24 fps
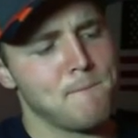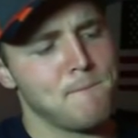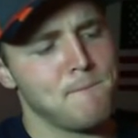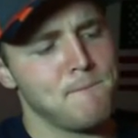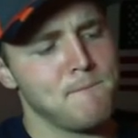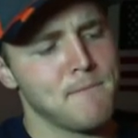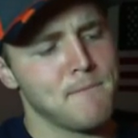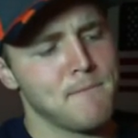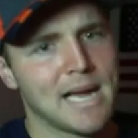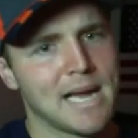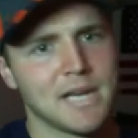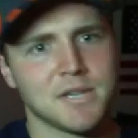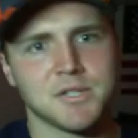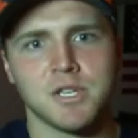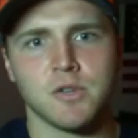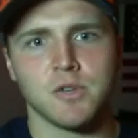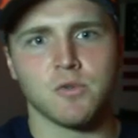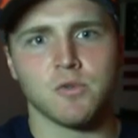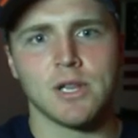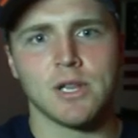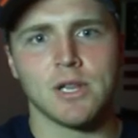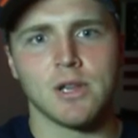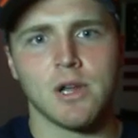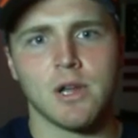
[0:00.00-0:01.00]
magazine
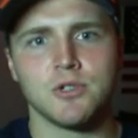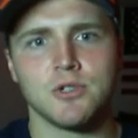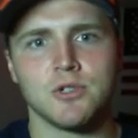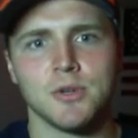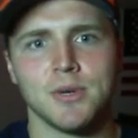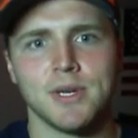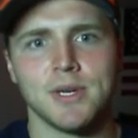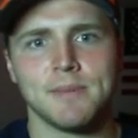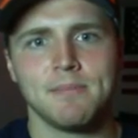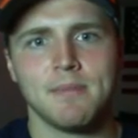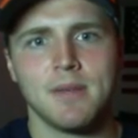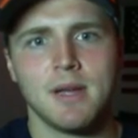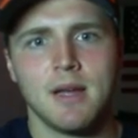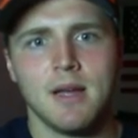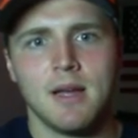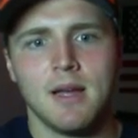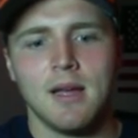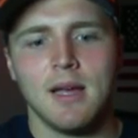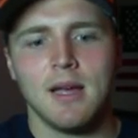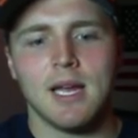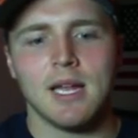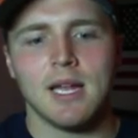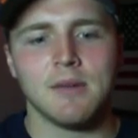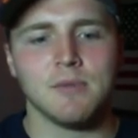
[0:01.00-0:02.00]
reload to it.
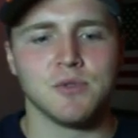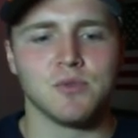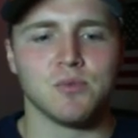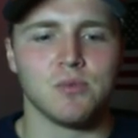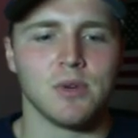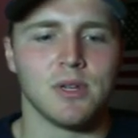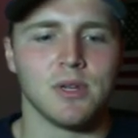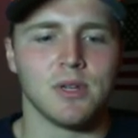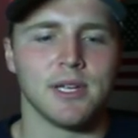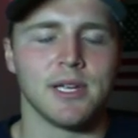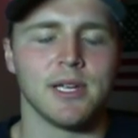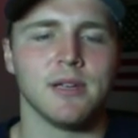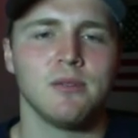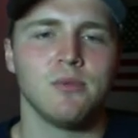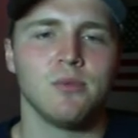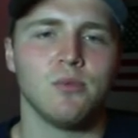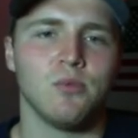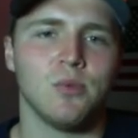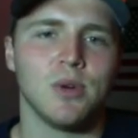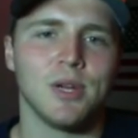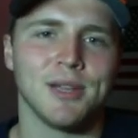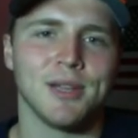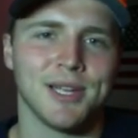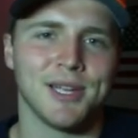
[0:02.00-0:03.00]
And it was really,
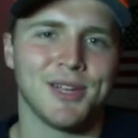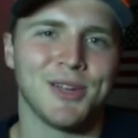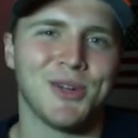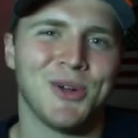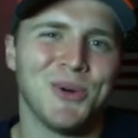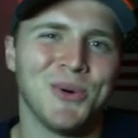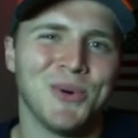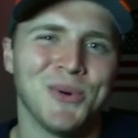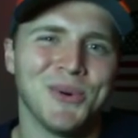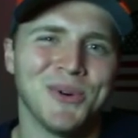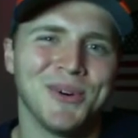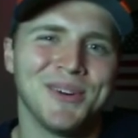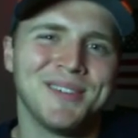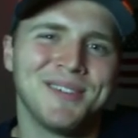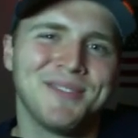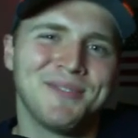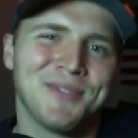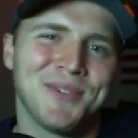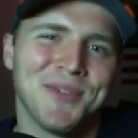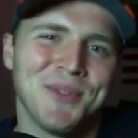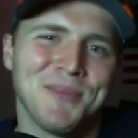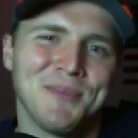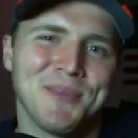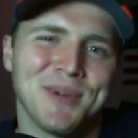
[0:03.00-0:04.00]
really cool
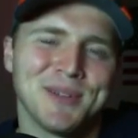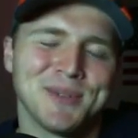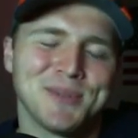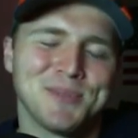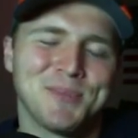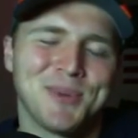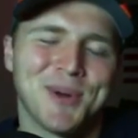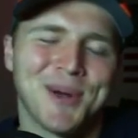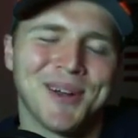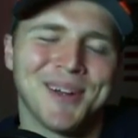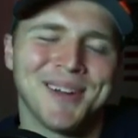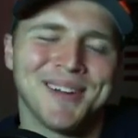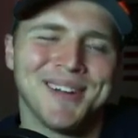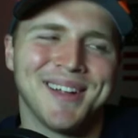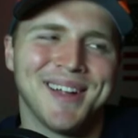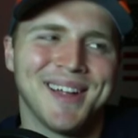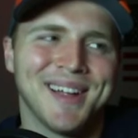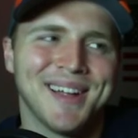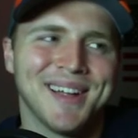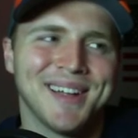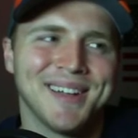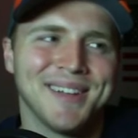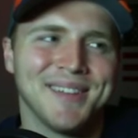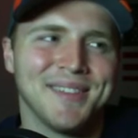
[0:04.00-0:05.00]
for the most part.
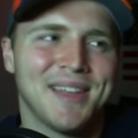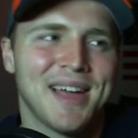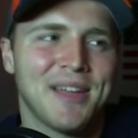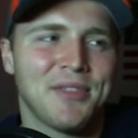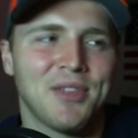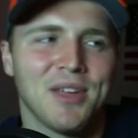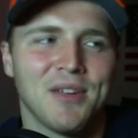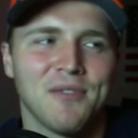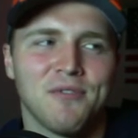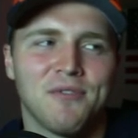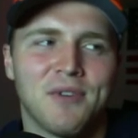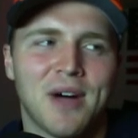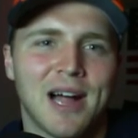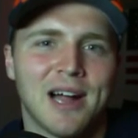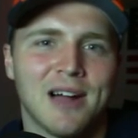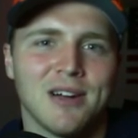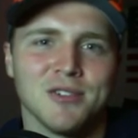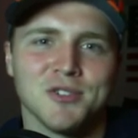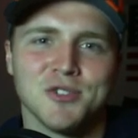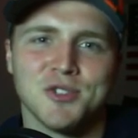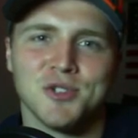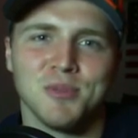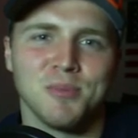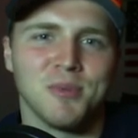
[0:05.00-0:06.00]
And that thing
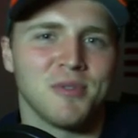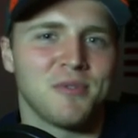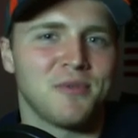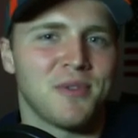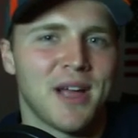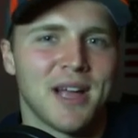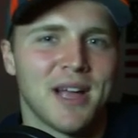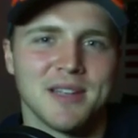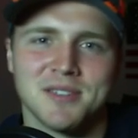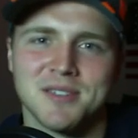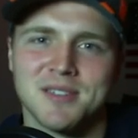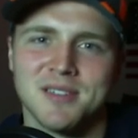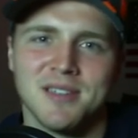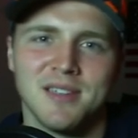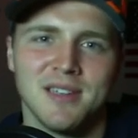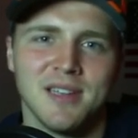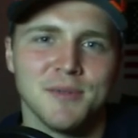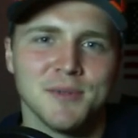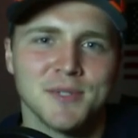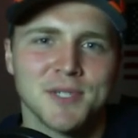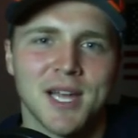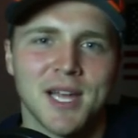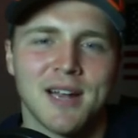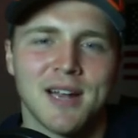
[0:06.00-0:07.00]
fired super fast.
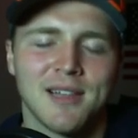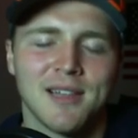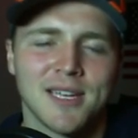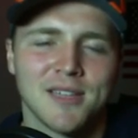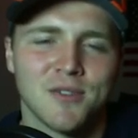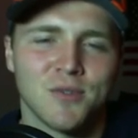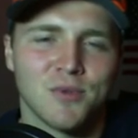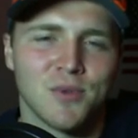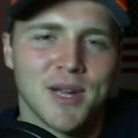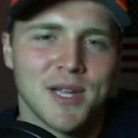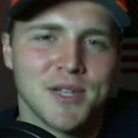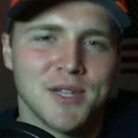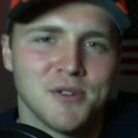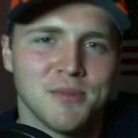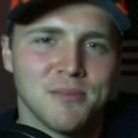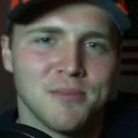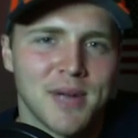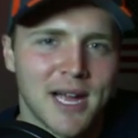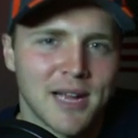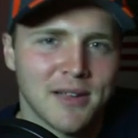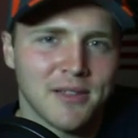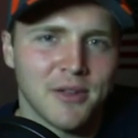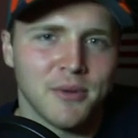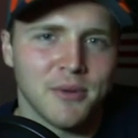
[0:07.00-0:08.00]
It was kind of like the
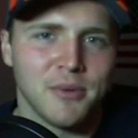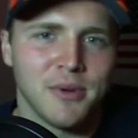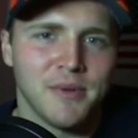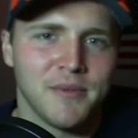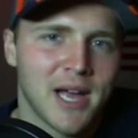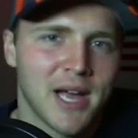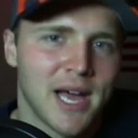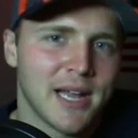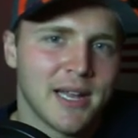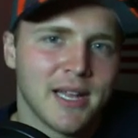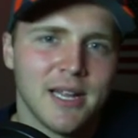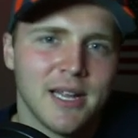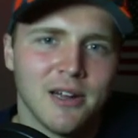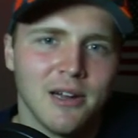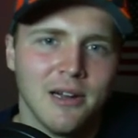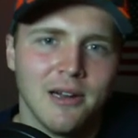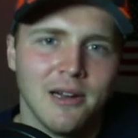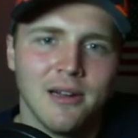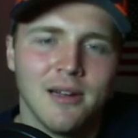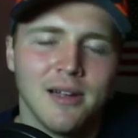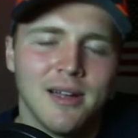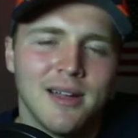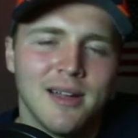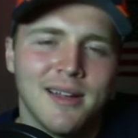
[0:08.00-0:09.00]
Razorback that we've got
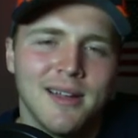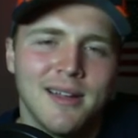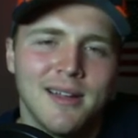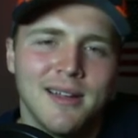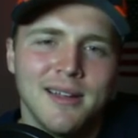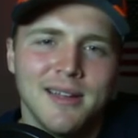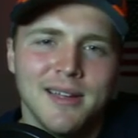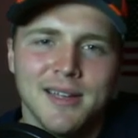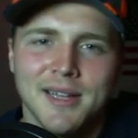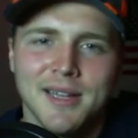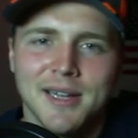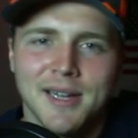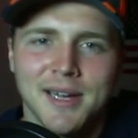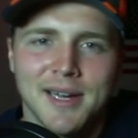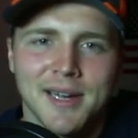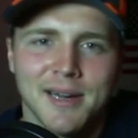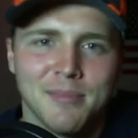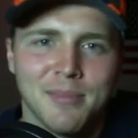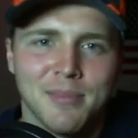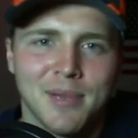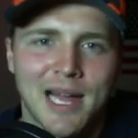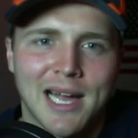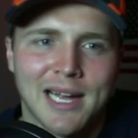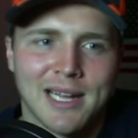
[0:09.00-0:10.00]
here in
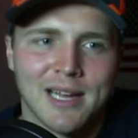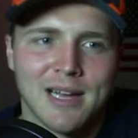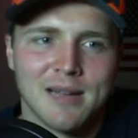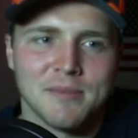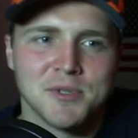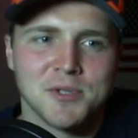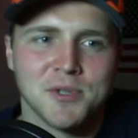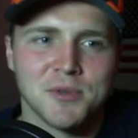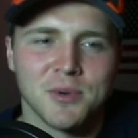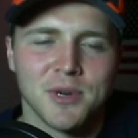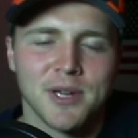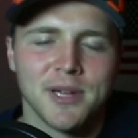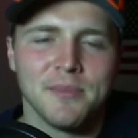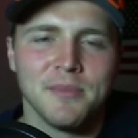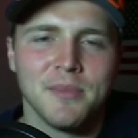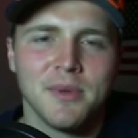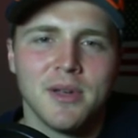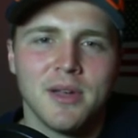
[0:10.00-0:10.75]
Black Ops 3.